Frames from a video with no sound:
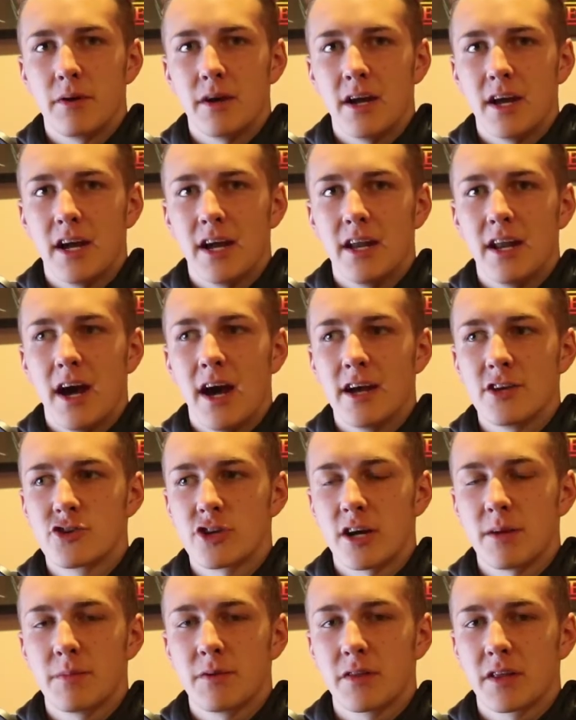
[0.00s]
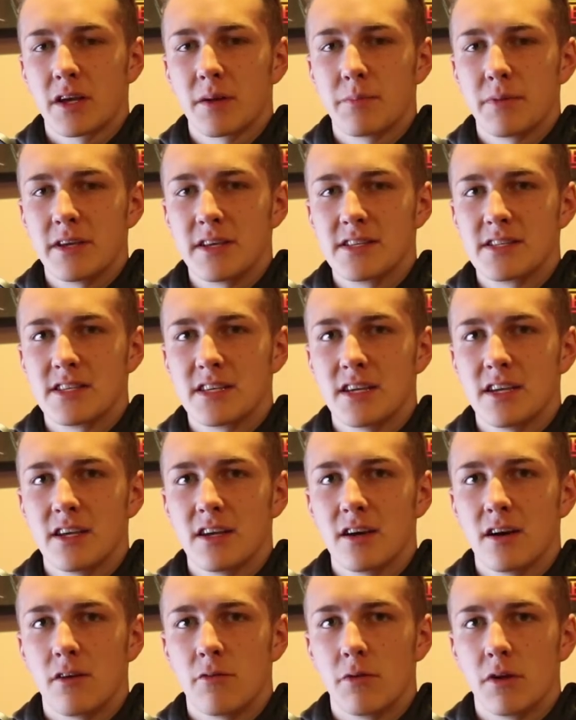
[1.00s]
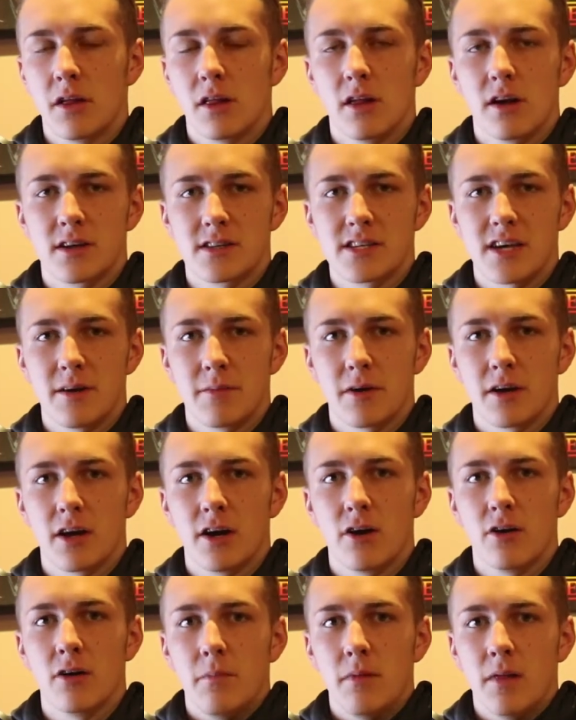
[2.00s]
And I tried building a PC a really long time ago,